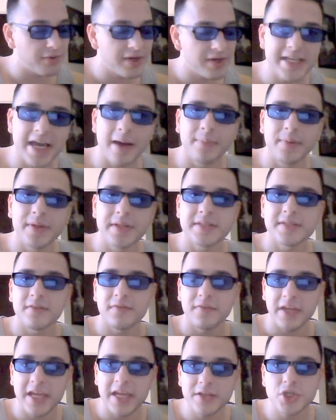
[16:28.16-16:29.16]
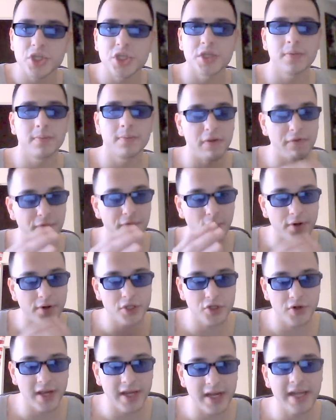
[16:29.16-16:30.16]
tablets of each before
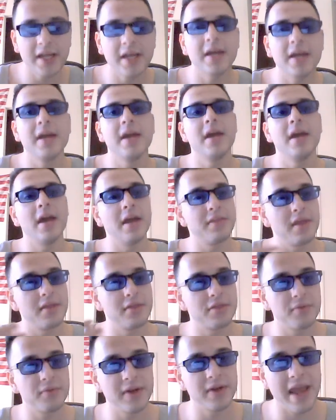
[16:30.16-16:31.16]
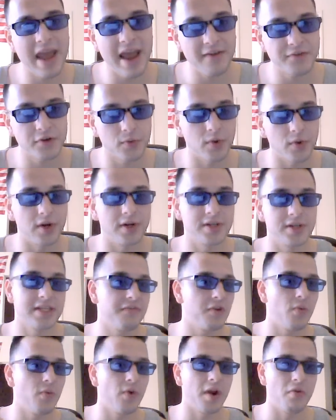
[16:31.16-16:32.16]
training, and then 3 afterwards. And
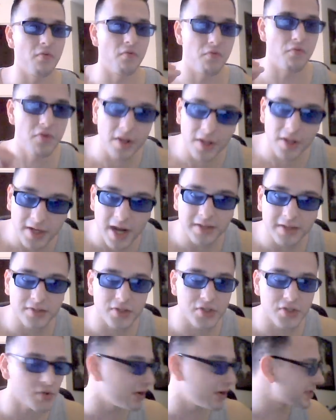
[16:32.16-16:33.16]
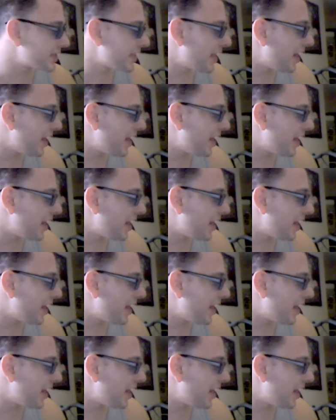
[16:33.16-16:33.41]
if you want to really knock the soreness